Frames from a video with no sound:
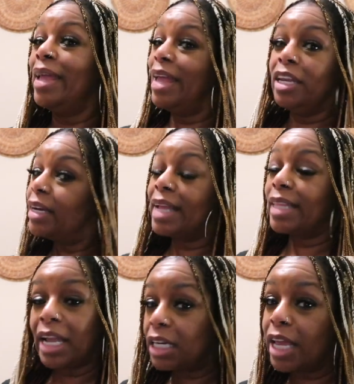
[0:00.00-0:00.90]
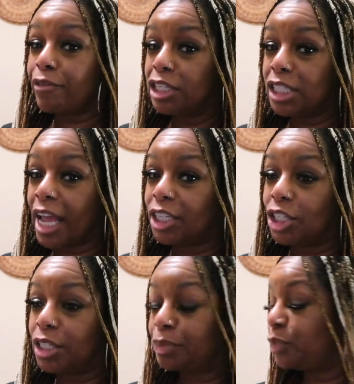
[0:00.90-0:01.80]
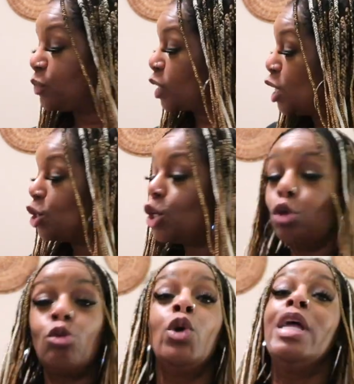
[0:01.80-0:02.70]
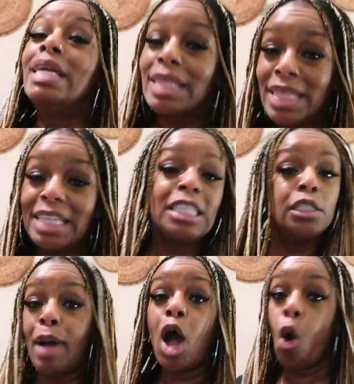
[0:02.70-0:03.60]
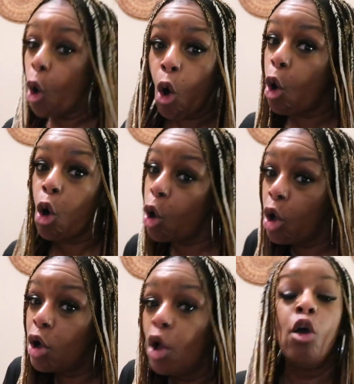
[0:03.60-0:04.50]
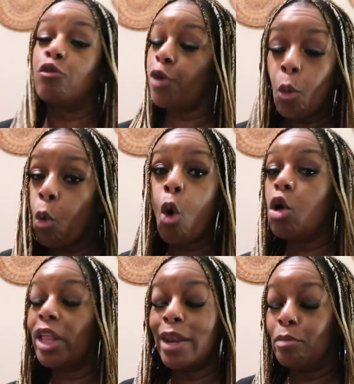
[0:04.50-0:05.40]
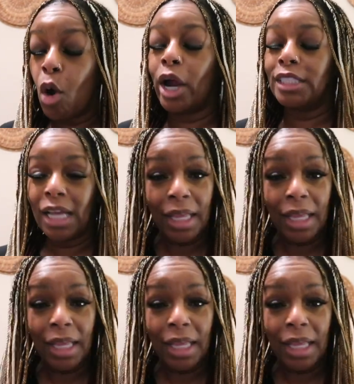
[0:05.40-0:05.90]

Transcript: and look at their clearance section. So, this is my haul from Walmart.